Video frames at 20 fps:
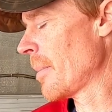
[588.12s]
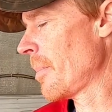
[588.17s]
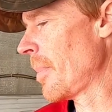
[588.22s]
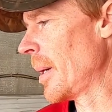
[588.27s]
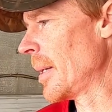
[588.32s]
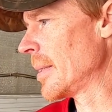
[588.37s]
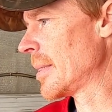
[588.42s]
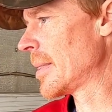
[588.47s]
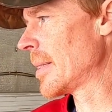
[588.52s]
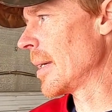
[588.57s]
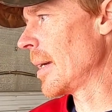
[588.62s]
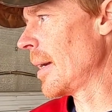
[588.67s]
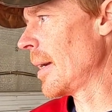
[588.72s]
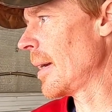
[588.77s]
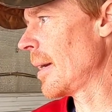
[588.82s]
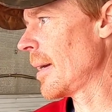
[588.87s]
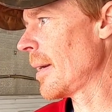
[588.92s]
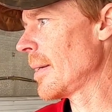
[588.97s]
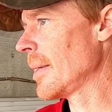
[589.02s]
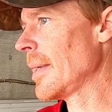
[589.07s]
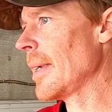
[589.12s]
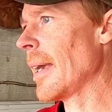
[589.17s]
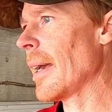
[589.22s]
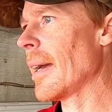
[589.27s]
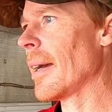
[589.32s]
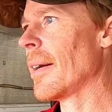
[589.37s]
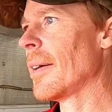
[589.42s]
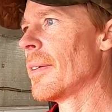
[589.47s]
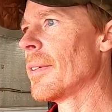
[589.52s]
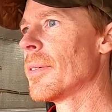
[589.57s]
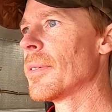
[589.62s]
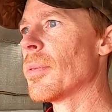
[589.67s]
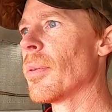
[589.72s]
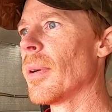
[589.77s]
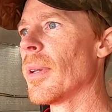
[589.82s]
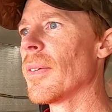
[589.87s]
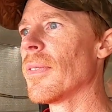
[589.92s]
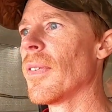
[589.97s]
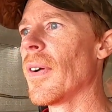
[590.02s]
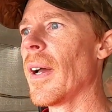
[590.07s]
But yeah,
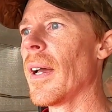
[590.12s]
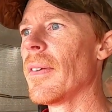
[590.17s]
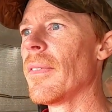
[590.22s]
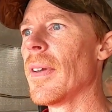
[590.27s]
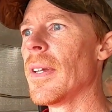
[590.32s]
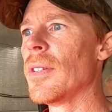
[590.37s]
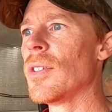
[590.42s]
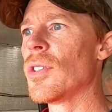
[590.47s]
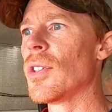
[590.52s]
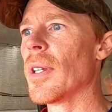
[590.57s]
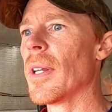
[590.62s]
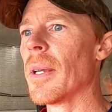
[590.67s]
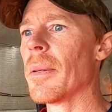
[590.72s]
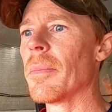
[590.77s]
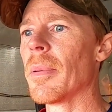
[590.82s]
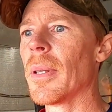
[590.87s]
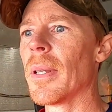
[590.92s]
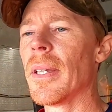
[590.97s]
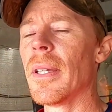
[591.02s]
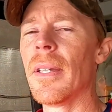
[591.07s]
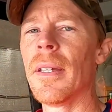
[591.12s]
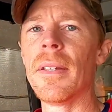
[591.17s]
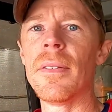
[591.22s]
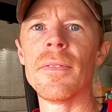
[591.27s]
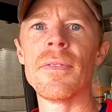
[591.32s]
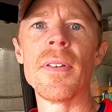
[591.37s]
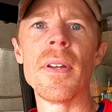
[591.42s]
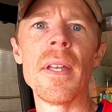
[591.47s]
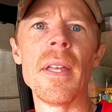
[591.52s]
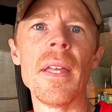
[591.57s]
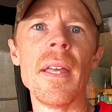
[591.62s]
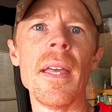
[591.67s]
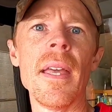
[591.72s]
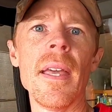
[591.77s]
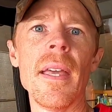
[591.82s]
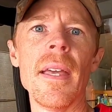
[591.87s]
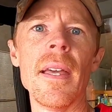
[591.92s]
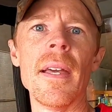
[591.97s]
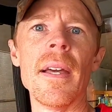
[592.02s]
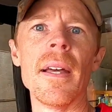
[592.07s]
125 engine, I believe,
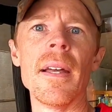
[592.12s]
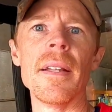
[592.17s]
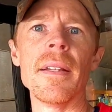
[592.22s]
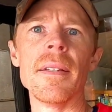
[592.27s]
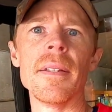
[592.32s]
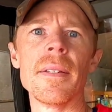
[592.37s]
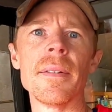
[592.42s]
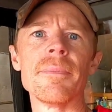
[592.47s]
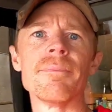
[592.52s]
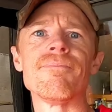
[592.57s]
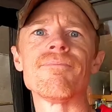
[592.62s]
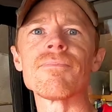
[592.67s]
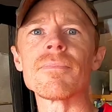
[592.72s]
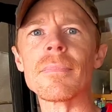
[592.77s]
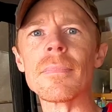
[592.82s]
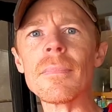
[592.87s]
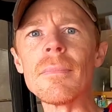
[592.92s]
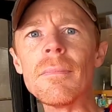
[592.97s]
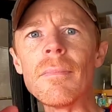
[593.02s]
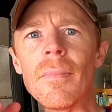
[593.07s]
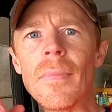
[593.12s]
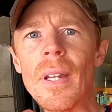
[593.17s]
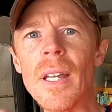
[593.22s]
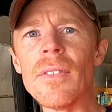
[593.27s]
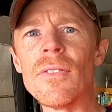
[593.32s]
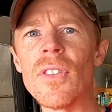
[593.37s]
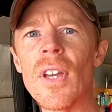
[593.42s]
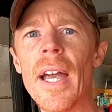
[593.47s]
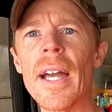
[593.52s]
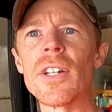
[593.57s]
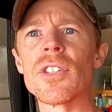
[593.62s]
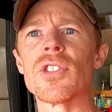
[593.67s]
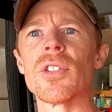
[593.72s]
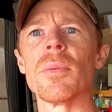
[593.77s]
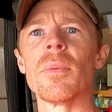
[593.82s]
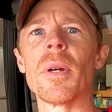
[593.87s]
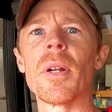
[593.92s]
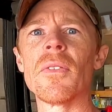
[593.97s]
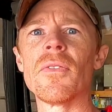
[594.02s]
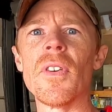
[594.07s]
and if you
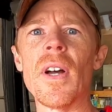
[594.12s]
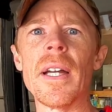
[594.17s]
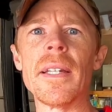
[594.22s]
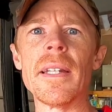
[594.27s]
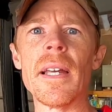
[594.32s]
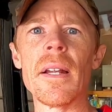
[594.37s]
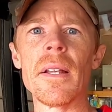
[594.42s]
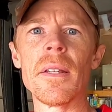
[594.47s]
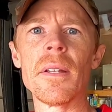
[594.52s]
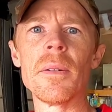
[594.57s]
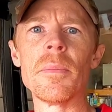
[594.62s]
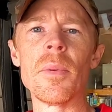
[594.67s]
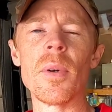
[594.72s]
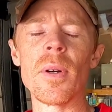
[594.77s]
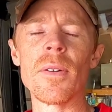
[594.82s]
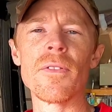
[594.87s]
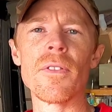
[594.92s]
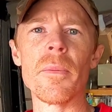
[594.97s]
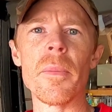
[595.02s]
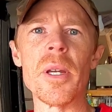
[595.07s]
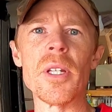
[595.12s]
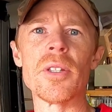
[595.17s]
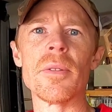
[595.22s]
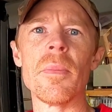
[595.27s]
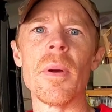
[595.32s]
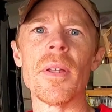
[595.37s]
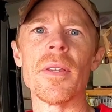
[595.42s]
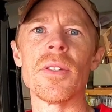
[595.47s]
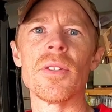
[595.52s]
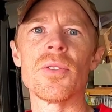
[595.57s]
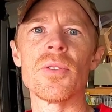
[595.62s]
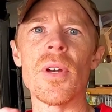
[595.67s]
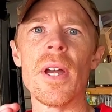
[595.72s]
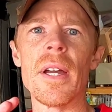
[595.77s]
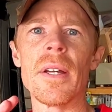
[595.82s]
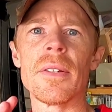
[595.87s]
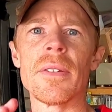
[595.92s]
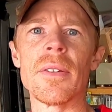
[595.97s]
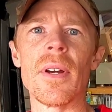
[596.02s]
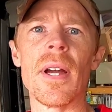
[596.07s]
actually want to find out a little more information about this
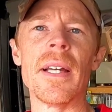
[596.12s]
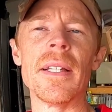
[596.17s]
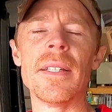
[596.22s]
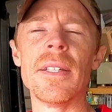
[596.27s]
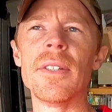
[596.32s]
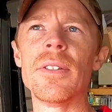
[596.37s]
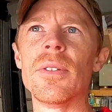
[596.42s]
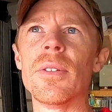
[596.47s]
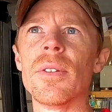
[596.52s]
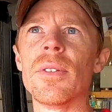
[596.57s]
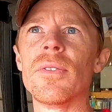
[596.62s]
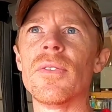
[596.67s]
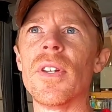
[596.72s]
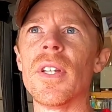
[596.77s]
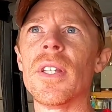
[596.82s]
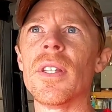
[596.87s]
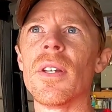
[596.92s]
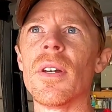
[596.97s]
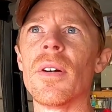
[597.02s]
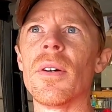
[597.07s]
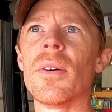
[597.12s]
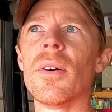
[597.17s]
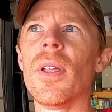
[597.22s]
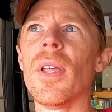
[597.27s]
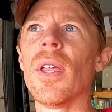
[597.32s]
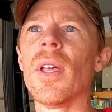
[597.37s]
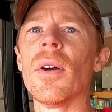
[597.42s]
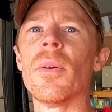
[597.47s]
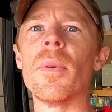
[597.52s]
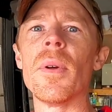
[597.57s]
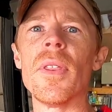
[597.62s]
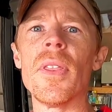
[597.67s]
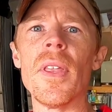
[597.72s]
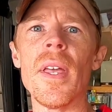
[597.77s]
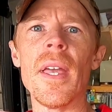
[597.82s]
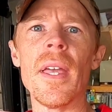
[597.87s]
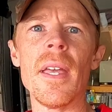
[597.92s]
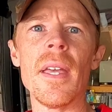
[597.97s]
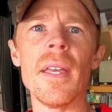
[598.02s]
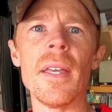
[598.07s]
tractor, I did do a video with
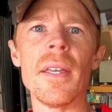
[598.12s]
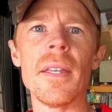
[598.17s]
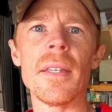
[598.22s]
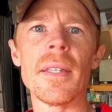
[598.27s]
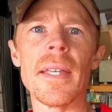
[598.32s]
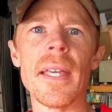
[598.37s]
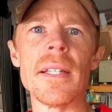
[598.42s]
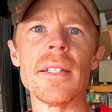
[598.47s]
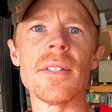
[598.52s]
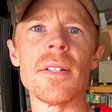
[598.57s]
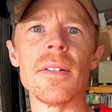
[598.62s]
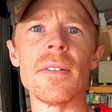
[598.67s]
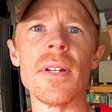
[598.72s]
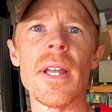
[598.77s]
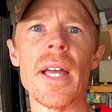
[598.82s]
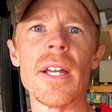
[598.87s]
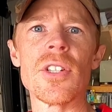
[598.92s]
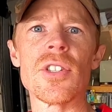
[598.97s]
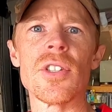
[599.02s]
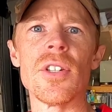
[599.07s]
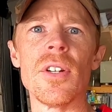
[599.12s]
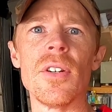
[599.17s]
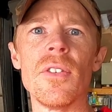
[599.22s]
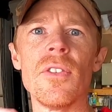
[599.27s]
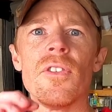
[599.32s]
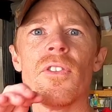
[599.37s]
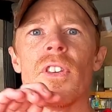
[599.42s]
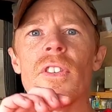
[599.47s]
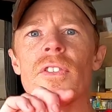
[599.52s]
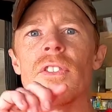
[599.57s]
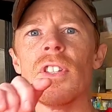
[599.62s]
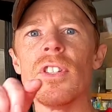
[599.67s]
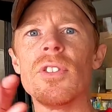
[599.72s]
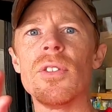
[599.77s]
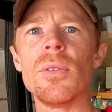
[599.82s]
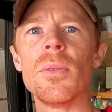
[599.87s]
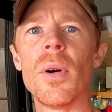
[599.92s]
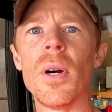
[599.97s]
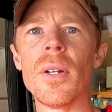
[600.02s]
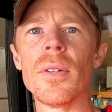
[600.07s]
a Case International
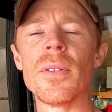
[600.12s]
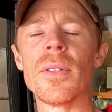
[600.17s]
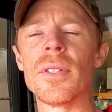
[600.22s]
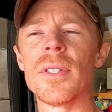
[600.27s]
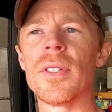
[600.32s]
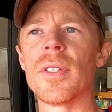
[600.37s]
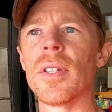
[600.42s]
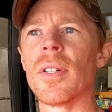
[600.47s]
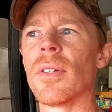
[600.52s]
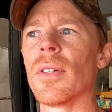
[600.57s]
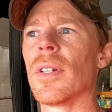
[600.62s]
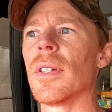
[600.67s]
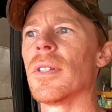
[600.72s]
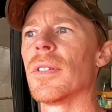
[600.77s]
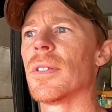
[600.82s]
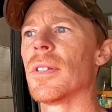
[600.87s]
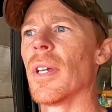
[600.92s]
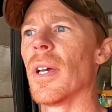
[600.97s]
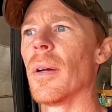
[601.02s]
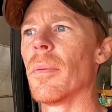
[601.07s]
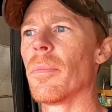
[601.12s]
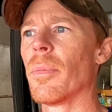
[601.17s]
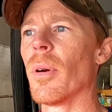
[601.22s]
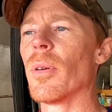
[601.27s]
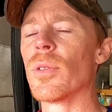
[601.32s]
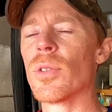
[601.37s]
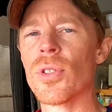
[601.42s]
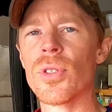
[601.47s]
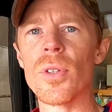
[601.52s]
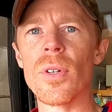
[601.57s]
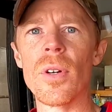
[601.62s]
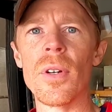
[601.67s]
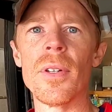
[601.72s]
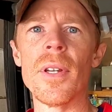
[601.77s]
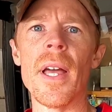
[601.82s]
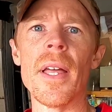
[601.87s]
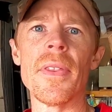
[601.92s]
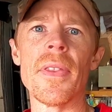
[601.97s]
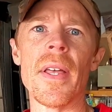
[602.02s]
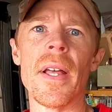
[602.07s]
5200 series brochure
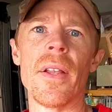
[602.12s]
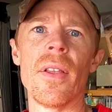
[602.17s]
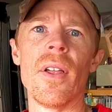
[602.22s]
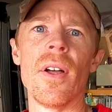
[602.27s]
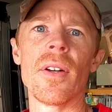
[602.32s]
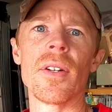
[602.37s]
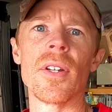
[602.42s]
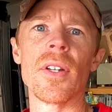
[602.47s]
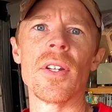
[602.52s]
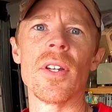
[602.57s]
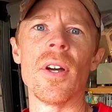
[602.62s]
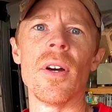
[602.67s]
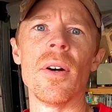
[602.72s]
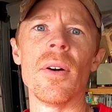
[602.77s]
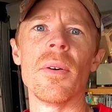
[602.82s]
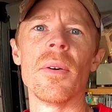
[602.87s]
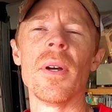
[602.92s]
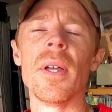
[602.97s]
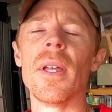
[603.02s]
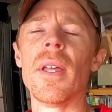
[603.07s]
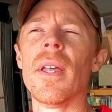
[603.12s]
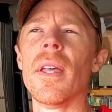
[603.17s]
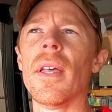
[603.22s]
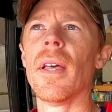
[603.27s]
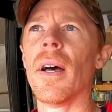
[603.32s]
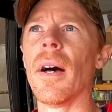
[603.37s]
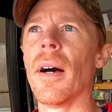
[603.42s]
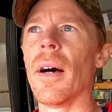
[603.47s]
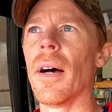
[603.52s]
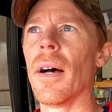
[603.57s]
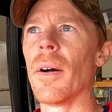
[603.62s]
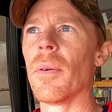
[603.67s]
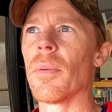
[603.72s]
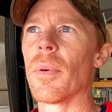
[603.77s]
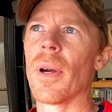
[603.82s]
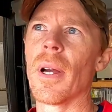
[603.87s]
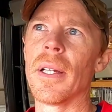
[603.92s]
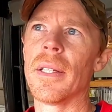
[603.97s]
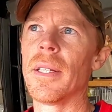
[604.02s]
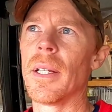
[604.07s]
not that long ago,
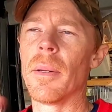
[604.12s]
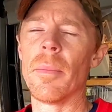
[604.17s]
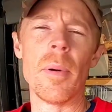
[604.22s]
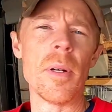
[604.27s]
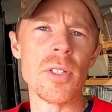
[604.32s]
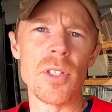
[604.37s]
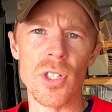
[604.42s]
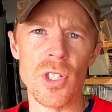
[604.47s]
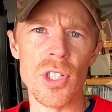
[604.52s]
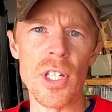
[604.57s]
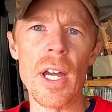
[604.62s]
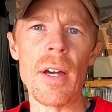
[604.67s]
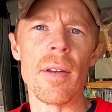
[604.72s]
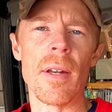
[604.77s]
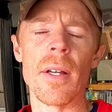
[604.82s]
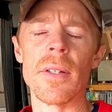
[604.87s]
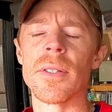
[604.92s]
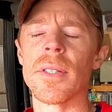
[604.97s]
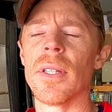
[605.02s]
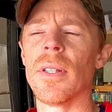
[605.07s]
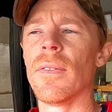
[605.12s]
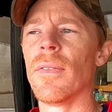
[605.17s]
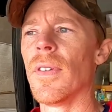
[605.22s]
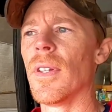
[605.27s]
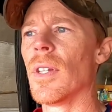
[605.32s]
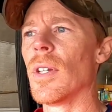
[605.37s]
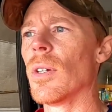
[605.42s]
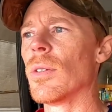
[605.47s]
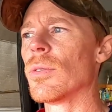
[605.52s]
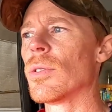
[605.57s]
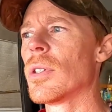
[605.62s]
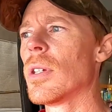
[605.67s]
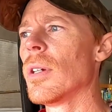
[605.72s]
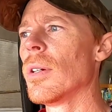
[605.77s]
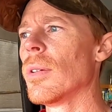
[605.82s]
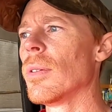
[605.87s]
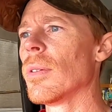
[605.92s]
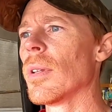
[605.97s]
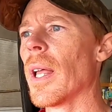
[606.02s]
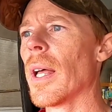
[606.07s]
where I did a bunch of shout outs in the video too.